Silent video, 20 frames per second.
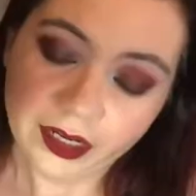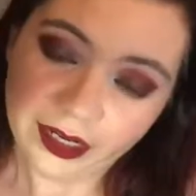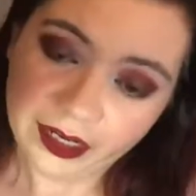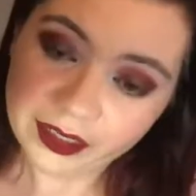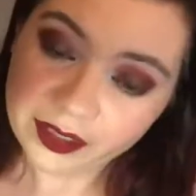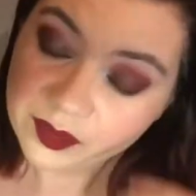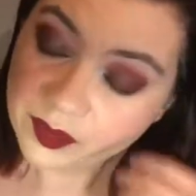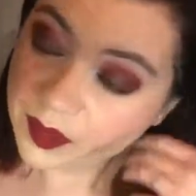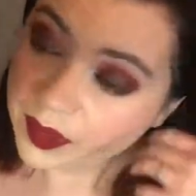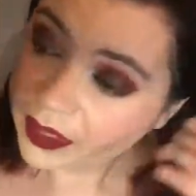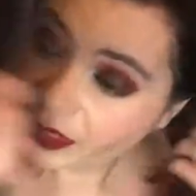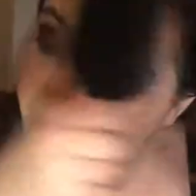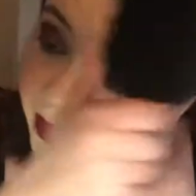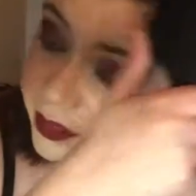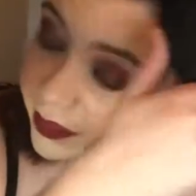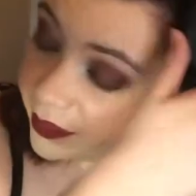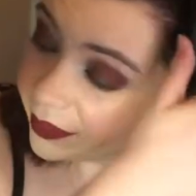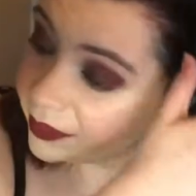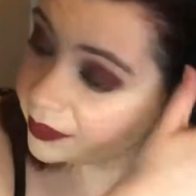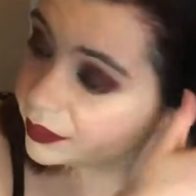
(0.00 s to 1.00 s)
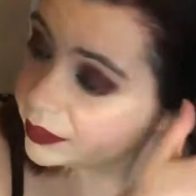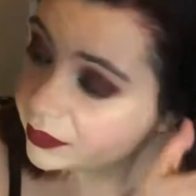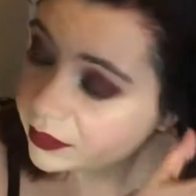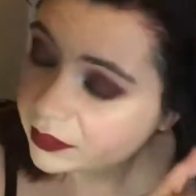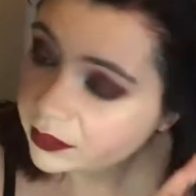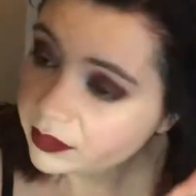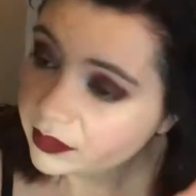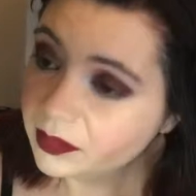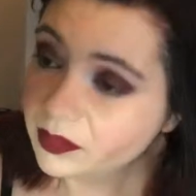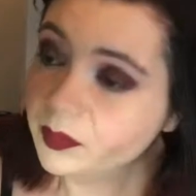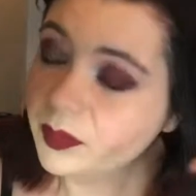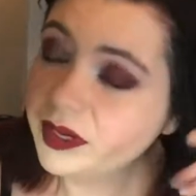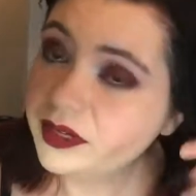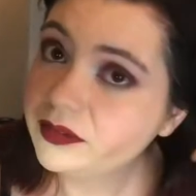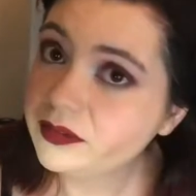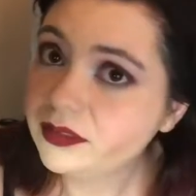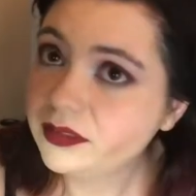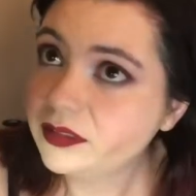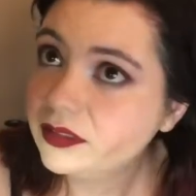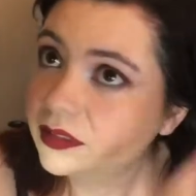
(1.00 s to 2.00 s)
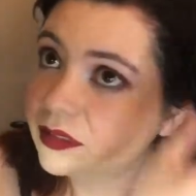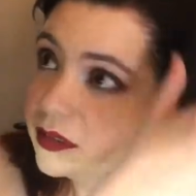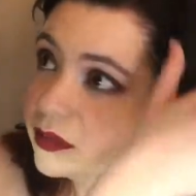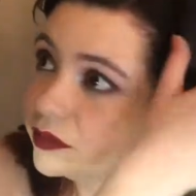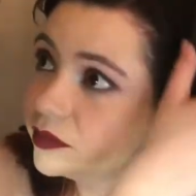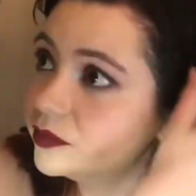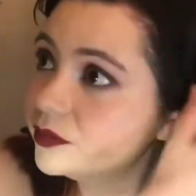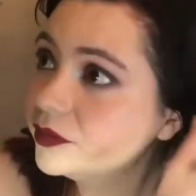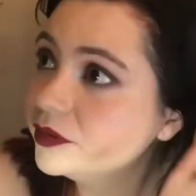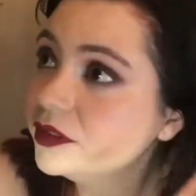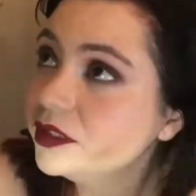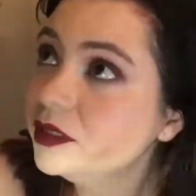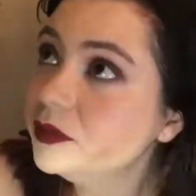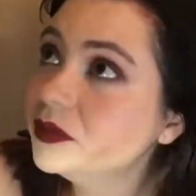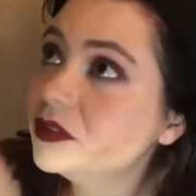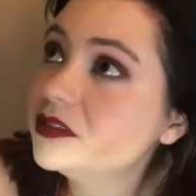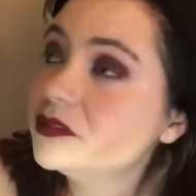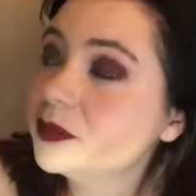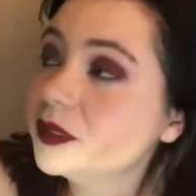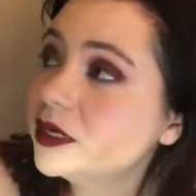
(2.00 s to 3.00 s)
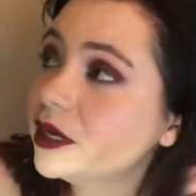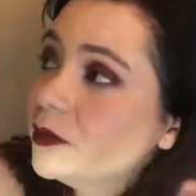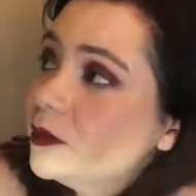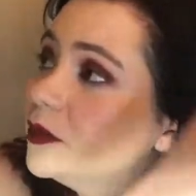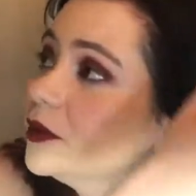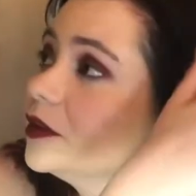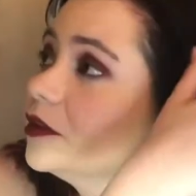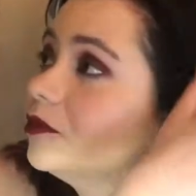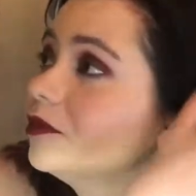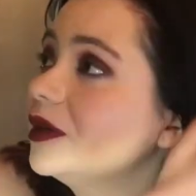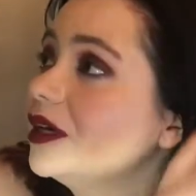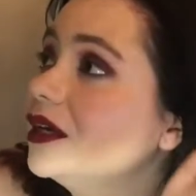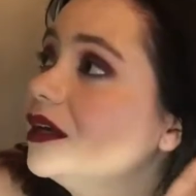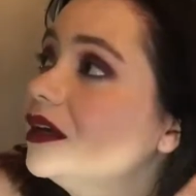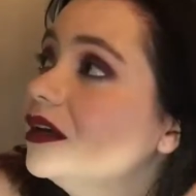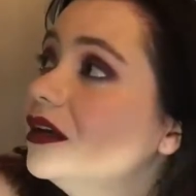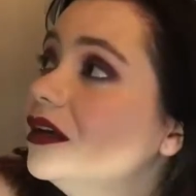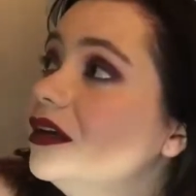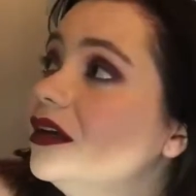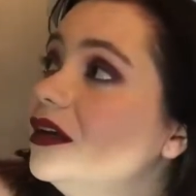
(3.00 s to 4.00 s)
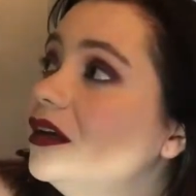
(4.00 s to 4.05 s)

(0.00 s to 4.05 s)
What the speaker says: Anyway, I think that's about really what's been up with me.